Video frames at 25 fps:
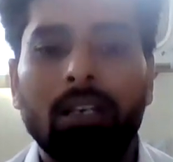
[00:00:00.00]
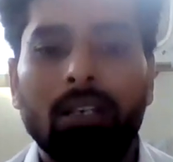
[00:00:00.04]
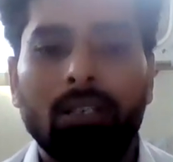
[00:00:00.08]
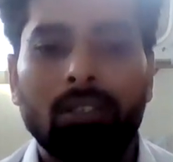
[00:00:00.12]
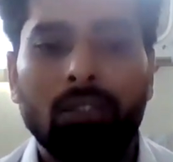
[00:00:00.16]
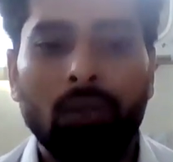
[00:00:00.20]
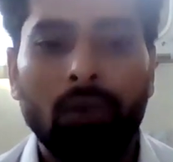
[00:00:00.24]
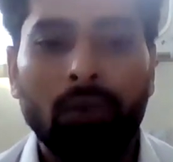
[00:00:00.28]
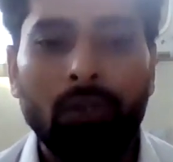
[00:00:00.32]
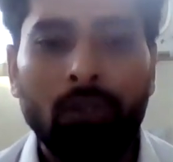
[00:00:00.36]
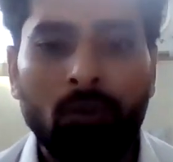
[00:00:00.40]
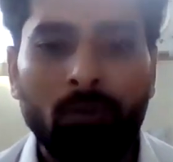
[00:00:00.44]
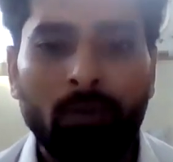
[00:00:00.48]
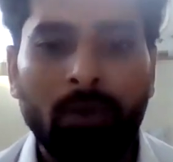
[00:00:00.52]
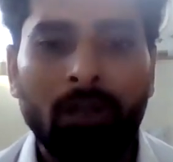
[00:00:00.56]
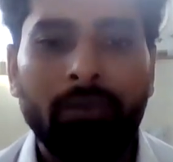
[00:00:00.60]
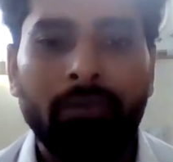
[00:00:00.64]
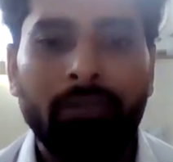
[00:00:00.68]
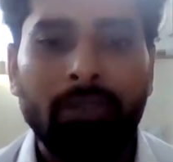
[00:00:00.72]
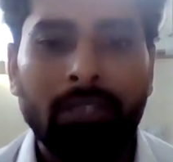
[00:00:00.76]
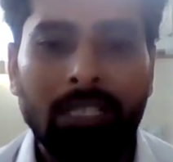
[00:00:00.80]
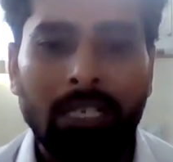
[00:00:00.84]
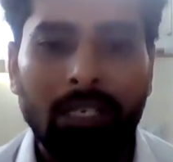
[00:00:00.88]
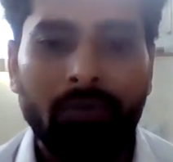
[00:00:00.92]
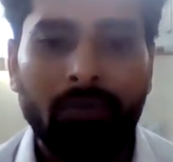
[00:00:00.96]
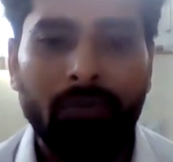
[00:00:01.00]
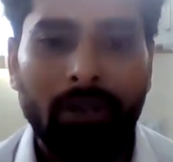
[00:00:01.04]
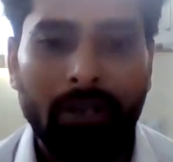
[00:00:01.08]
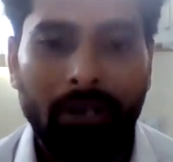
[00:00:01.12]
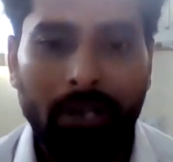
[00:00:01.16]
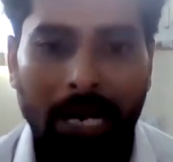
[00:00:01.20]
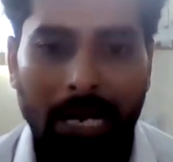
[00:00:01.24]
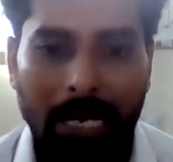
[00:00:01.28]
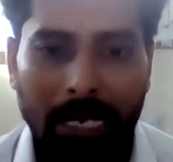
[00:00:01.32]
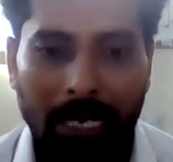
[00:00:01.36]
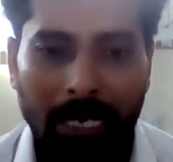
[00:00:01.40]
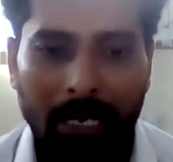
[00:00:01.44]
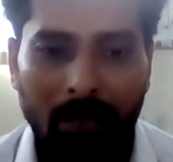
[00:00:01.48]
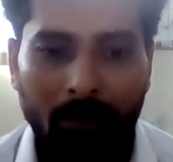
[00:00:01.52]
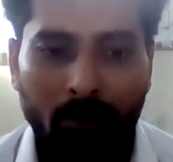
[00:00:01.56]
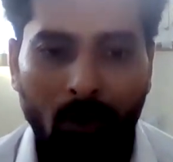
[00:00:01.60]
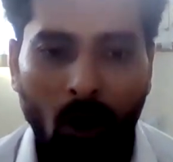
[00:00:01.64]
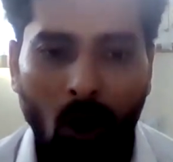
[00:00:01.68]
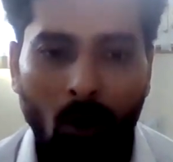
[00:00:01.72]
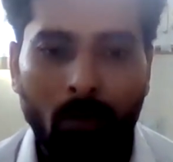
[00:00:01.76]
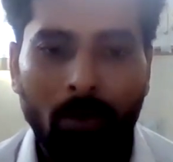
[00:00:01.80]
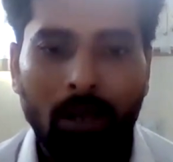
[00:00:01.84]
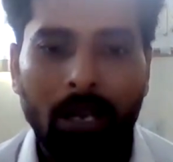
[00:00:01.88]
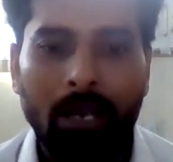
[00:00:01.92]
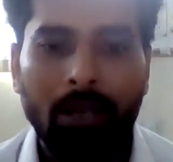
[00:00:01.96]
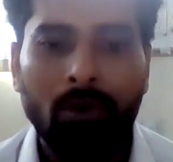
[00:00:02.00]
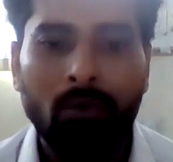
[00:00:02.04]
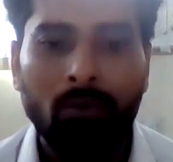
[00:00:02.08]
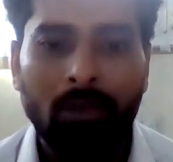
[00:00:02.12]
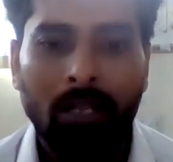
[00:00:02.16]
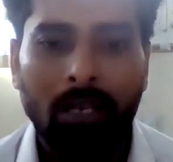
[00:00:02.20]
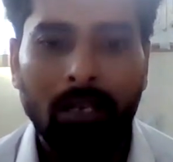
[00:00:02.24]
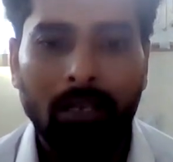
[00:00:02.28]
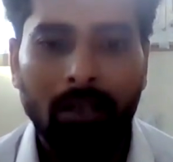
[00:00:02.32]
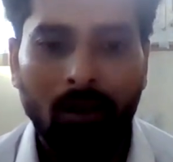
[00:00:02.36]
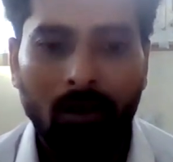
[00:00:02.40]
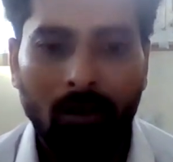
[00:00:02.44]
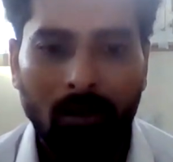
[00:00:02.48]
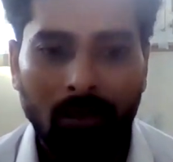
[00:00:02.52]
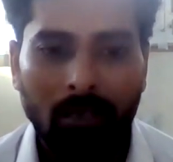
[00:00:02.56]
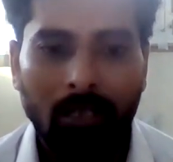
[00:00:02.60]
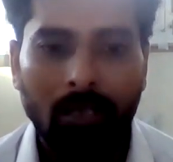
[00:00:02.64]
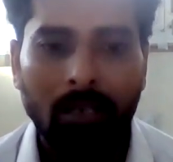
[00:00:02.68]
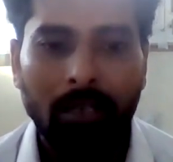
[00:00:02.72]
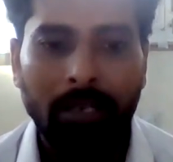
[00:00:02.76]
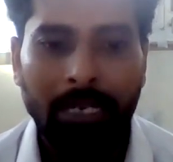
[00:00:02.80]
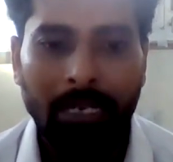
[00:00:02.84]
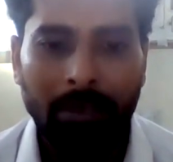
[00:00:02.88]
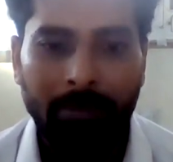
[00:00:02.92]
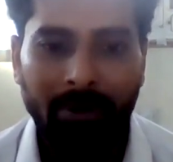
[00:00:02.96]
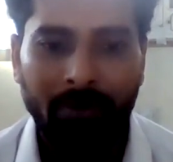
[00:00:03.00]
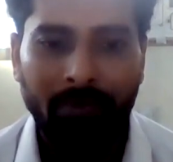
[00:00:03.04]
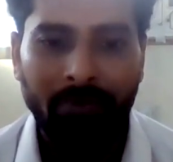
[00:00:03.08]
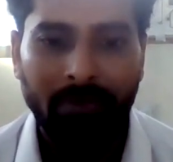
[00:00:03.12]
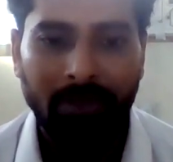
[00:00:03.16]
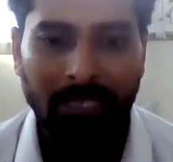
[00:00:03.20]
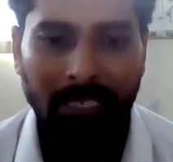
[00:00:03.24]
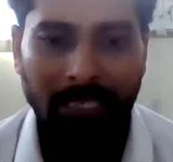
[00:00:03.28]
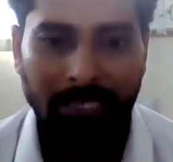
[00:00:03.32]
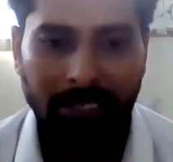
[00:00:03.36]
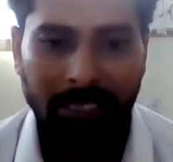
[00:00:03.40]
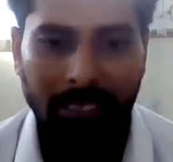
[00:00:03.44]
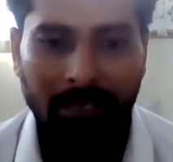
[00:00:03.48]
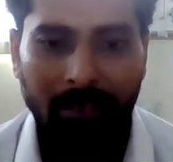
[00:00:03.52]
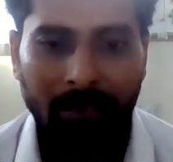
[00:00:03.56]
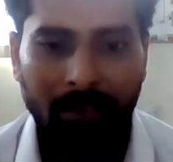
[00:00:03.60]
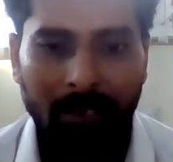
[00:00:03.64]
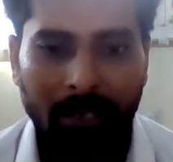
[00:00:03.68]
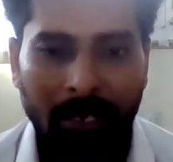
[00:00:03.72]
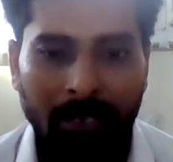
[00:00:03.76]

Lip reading: so you may visit frequently, promptly to the your nearby physician,